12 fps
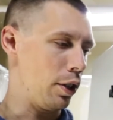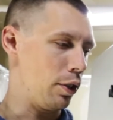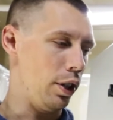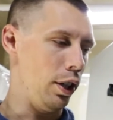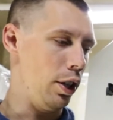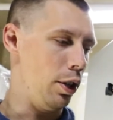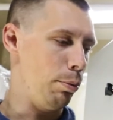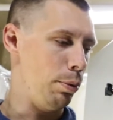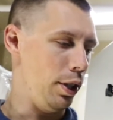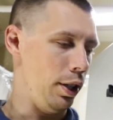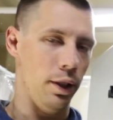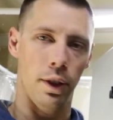gorilla
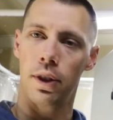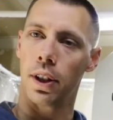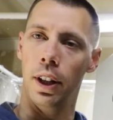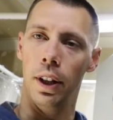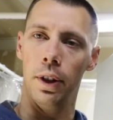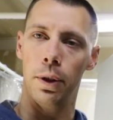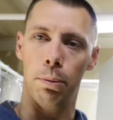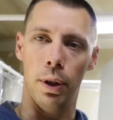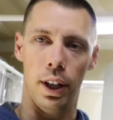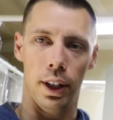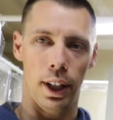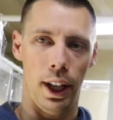opening skills,
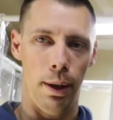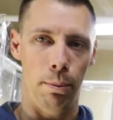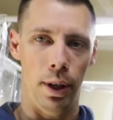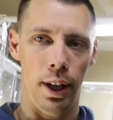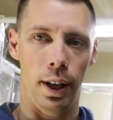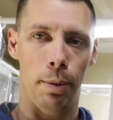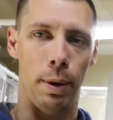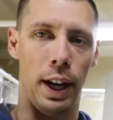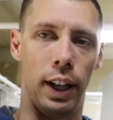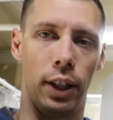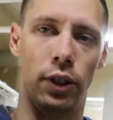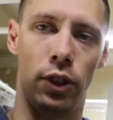but it came in a
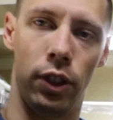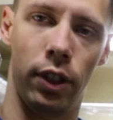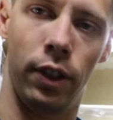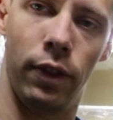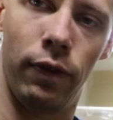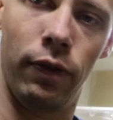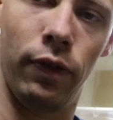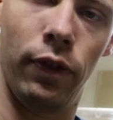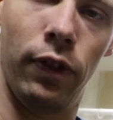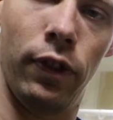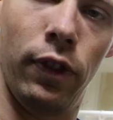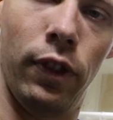package.
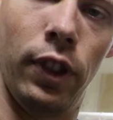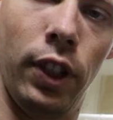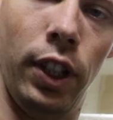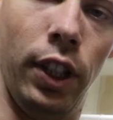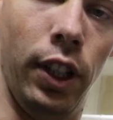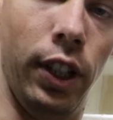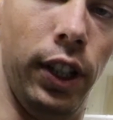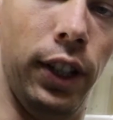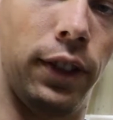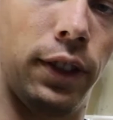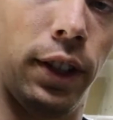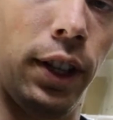Here it
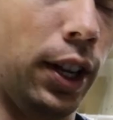is.